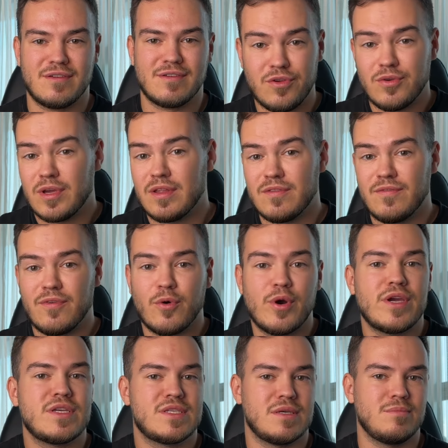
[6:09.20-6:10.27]
You can, for
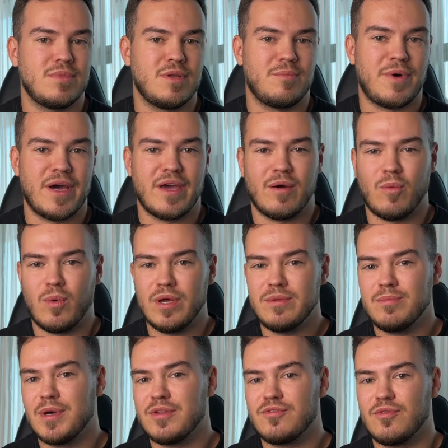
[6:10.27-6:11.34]
example, buy a
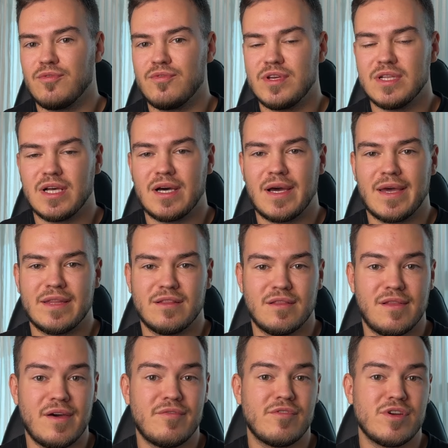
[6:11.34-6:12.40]
one-bedroom villa and
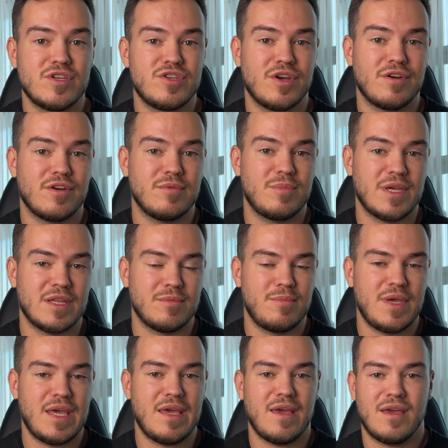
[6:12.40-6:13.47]
leverage
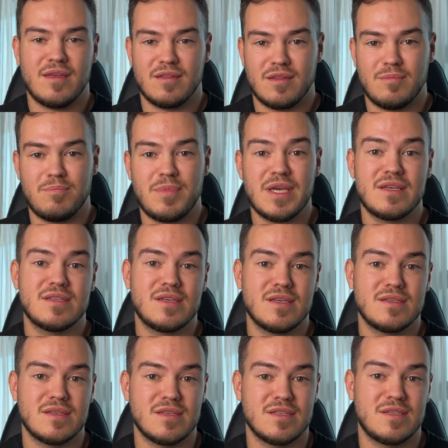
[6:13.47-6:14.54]
Airbnb in the peak
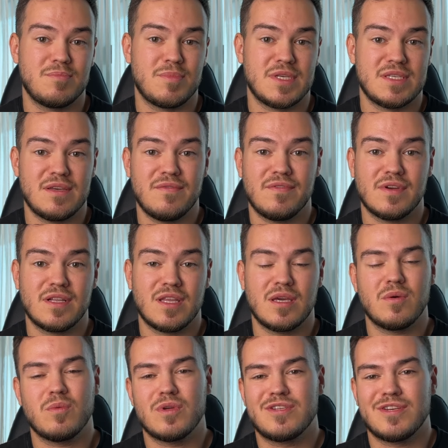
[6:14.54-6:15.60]
season specifically,
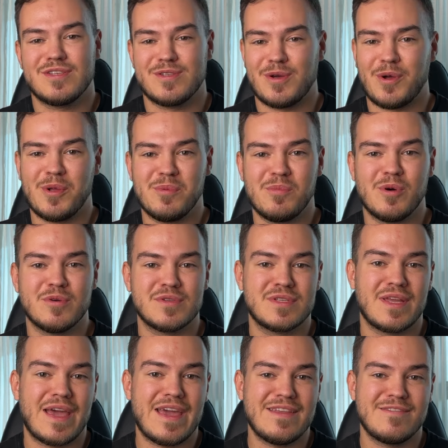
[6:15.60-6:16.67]
which is
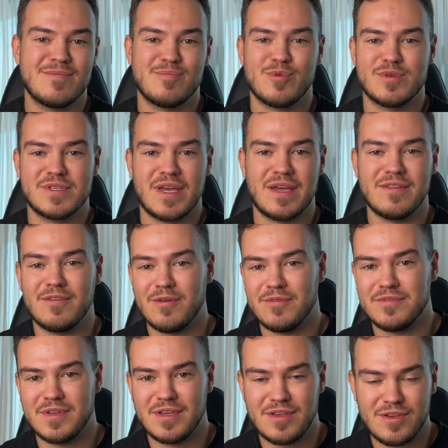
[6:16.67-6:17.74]
almost 80% of
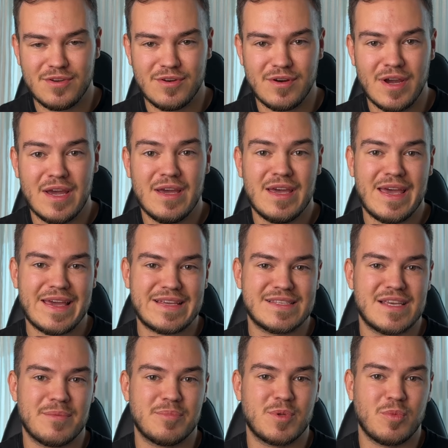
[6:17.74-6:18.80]
the year
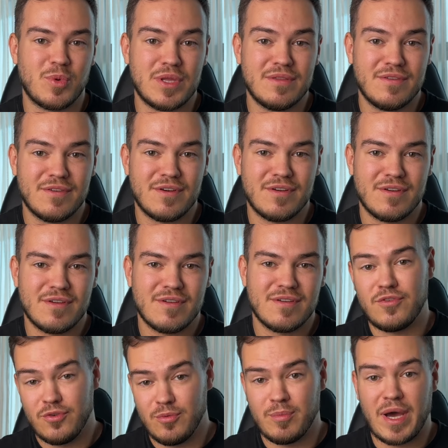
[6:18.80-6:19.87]
except winter,
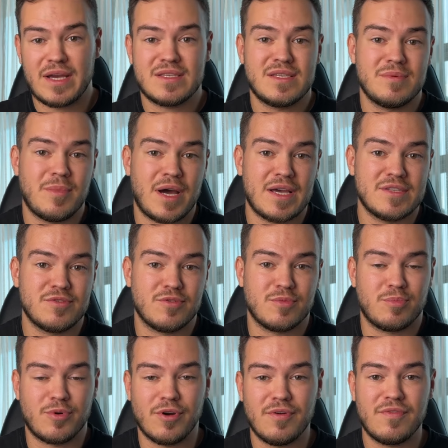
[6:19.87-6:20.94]
to maximize your
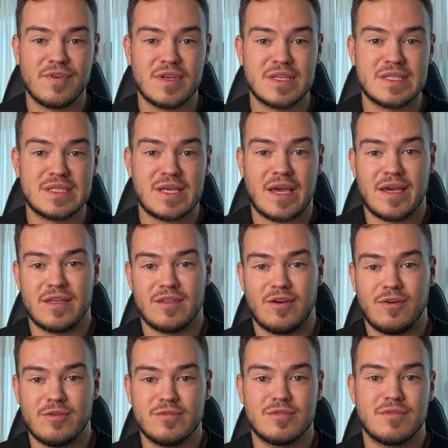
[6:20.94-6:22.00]
profits and
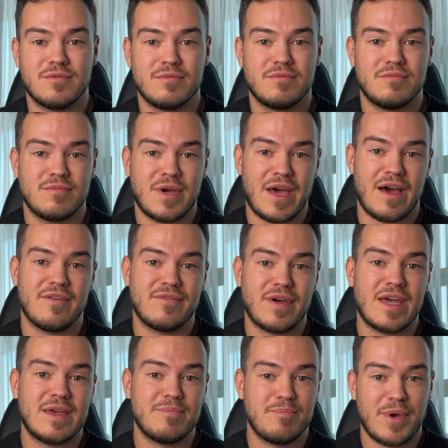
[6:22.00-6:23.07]
also have
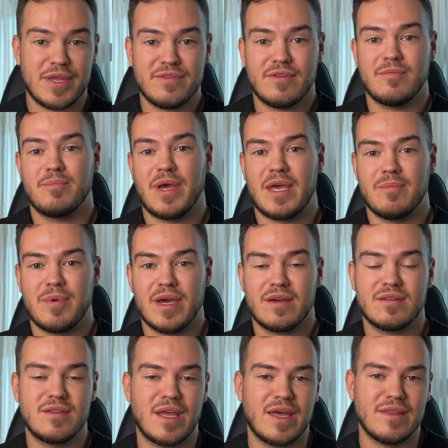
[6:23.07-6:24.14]
a better payback
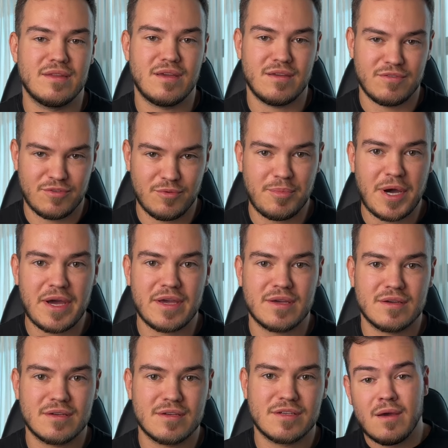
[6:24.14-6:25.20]
than in Dubai.
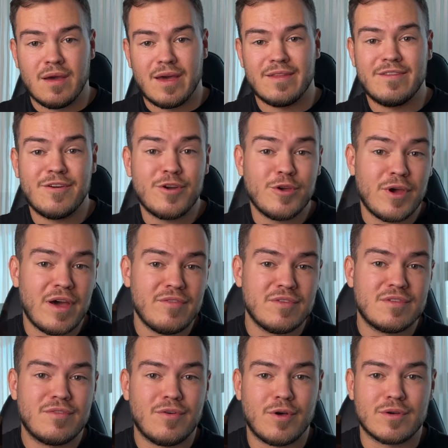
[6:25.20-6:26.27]
And there you have
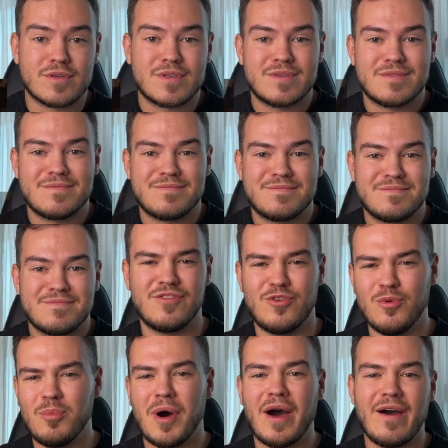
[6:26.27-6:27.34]
it, folks.
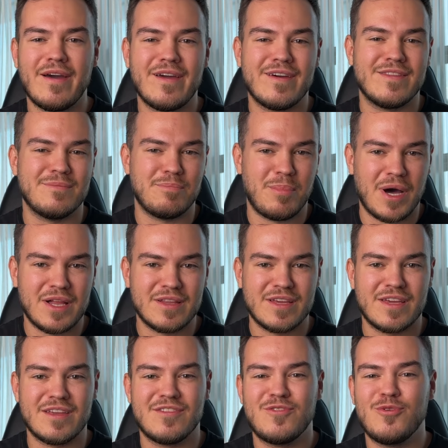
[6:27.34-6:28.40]
Dubai and
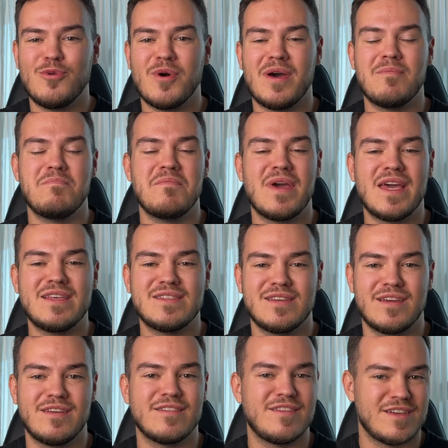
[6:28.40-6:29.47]
Bali, two
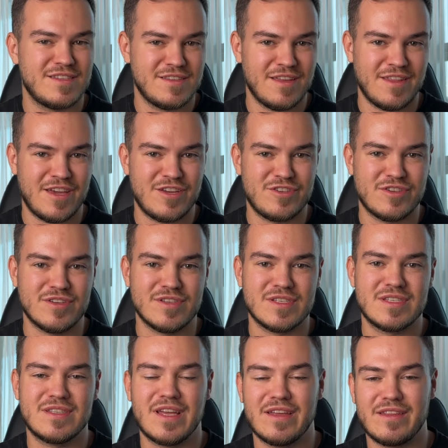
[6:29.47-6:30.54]
amazing
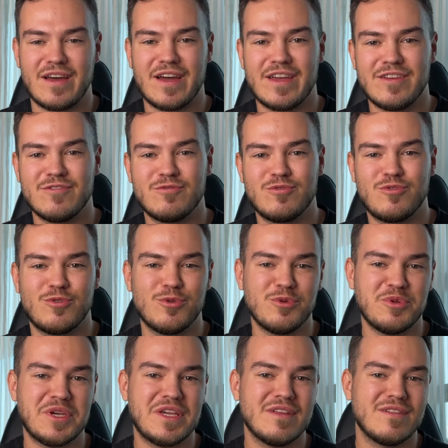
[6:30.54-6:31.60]
destinations that I
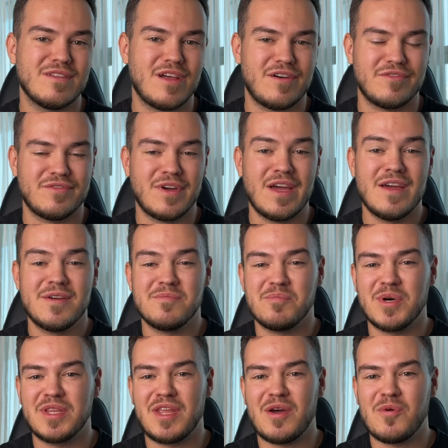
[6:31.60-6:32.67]
truly love.
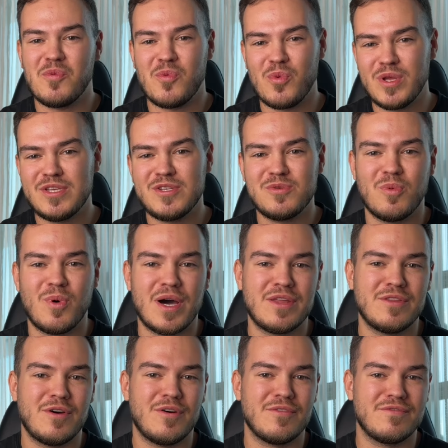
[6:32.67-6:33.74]
But which
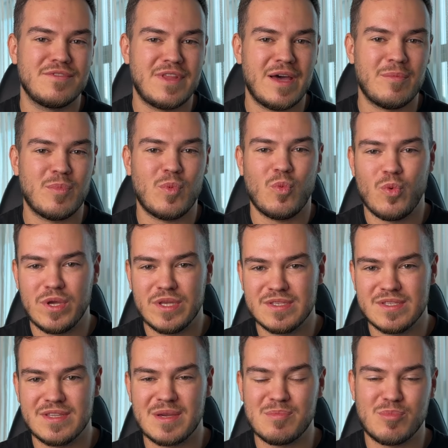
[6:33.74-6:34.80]
one of them wins
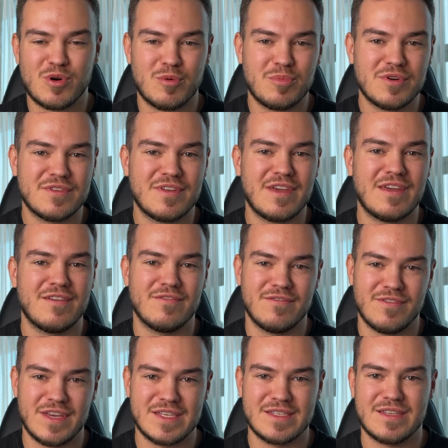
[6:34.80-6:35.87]
the property
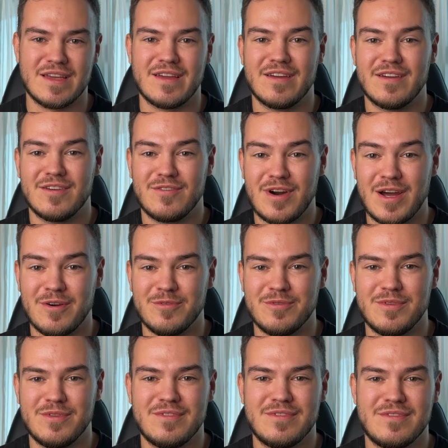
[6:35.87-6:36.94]
investing crown?
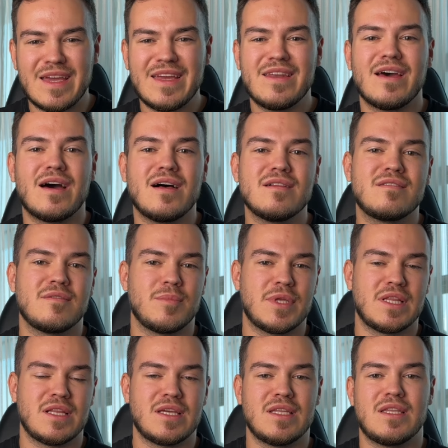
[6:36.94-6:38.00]
It
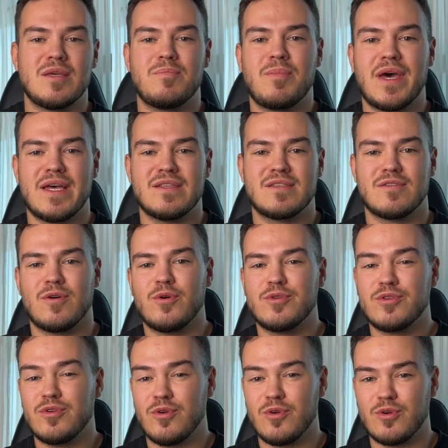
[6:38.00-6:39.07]
ultimately depends on
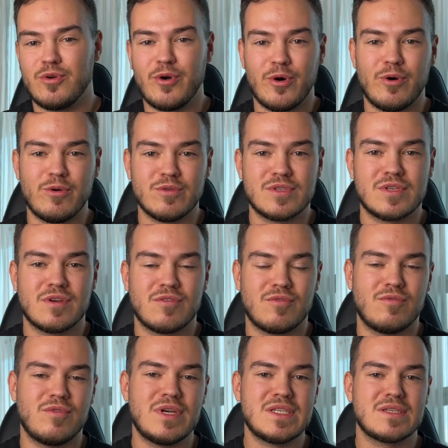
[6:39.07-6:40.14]
your goals,
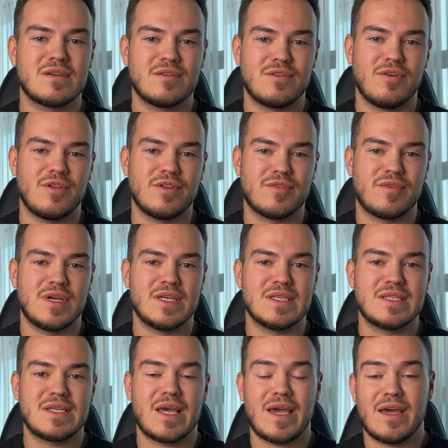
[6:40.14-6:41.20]
risk
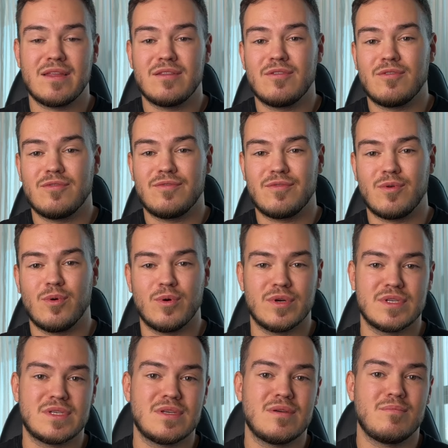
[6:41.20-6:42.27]
tolerance, and of
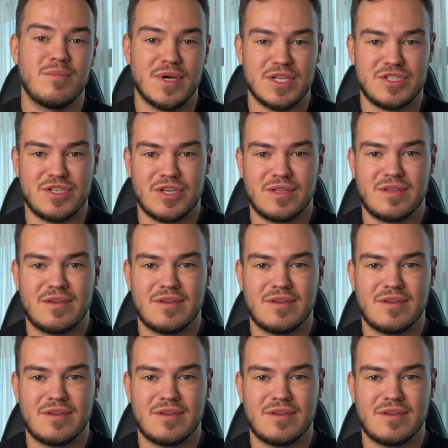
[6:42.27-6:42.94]
course, budget.